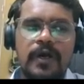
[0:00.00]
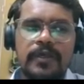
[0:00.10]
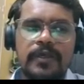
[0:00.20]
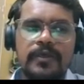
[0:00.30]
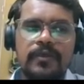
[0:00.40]

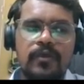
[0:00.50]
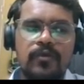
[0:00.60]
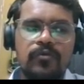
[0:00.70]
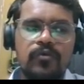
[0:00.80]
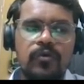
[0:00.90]
Okay,
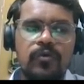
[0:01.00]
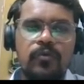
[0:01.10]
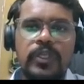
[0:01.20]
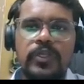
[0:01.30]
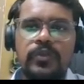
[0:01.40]
so
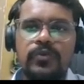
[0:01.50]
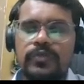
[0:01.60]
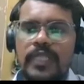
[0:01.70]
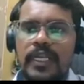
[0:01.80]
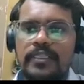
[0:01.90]
we need to
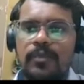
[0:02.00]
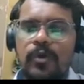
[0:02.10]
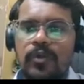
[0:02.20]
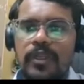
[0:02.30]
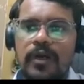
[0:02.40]
select the
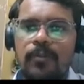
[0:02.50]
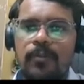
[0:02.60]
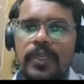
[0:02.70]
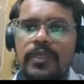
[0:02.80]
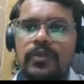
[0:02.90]
particular
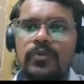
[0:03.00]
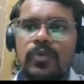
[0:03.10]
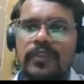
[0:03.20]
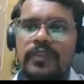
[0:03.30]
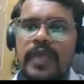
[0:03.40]
company to
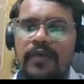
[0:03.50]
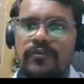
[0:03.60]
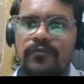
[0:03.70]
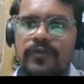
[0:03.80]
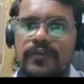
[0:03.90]
run the as
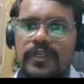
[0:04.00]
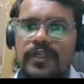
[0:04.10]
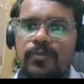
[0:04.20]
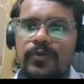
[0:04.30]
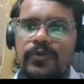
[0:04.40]
a phasing
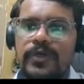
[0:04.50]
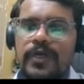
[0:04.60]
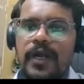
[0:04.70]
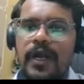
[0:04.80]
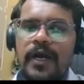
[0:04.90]
report,
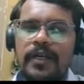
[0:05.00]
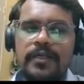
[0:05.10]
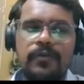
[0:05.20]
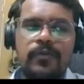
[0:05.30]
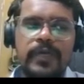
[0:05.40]

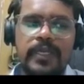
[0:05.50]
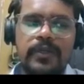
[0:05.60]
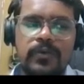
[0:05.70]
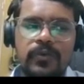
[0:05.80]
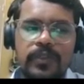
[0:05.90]
and we
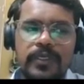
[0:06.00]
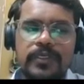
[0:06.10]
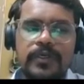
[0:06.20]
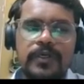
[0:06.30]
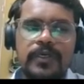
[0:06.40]
can do that.
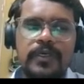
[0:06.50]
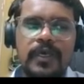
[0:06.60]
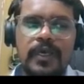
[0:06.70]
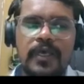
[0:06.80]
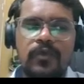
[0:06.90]
Okay,
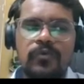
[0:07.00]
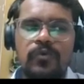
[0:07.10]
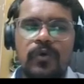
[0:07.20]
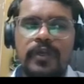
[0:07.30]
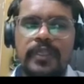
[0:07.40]

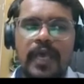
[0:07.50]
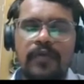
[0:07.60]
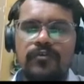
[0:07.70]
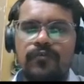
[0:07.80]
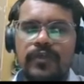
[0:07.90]
so and
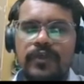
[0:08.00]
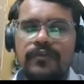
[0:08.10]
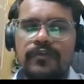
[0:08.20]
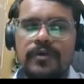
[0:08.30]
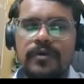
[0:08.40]
as of
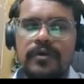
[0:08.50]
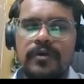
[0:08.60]
raising,